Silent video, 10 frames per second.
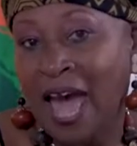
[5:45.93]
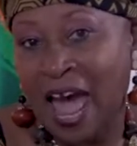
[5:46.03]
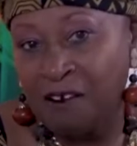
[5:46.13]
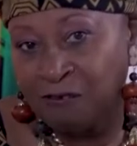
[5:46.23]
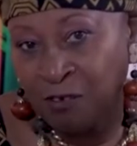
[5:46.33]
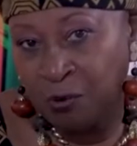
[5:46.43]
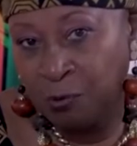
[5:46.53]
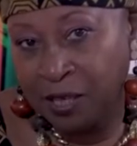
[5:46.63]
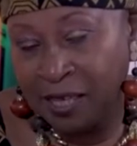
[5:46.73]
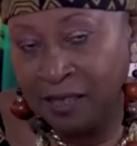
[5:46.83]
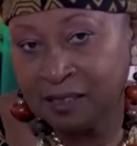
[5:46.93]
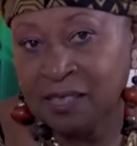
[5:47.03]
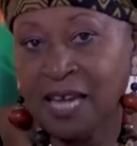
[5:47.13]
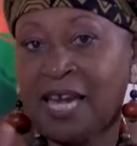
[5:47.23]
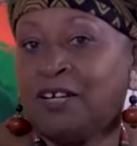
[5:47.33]
afro
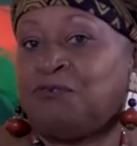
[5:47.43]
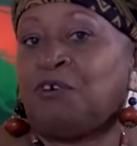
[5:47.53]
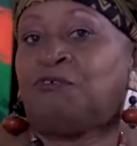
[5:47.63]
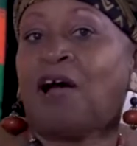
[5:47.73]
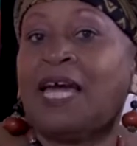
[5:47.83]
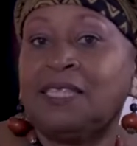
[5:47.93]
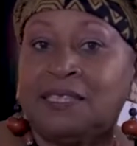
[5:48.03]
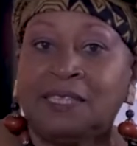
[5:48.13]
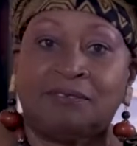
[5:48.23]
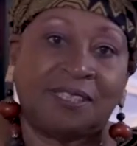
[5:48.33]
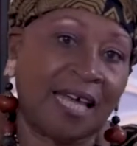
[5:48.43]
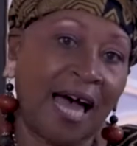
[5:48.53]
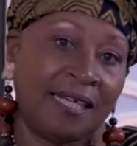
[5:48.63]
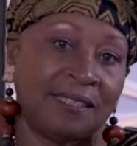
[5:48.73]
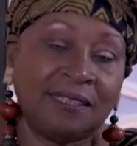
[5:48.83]
wigs in a variety of
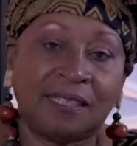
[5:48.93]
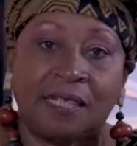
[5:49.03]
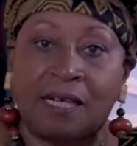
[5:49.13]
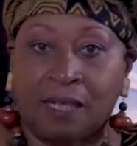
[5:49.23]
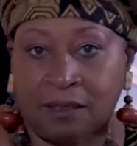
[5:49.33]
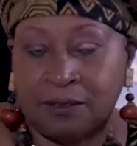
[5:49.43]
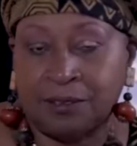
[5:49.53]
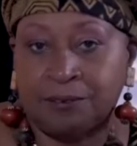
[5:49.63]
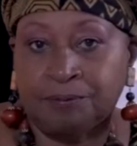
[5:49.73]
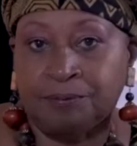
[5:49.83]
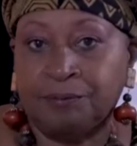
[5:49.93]
sizes and colors.